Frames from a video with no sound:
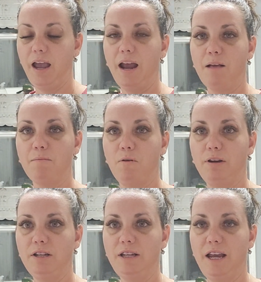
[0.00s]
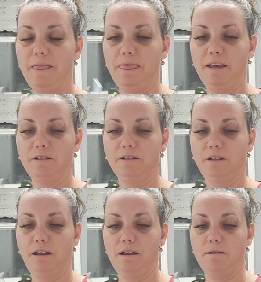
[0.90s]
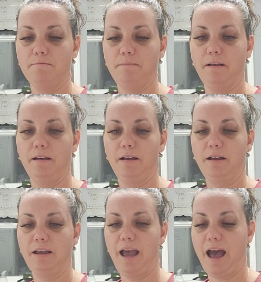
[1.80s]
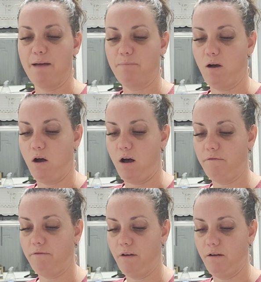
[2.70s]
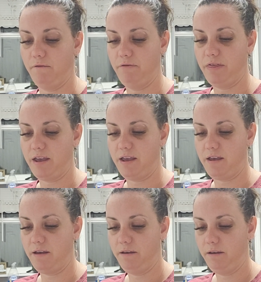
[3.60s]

and I'm going to take this cap off of the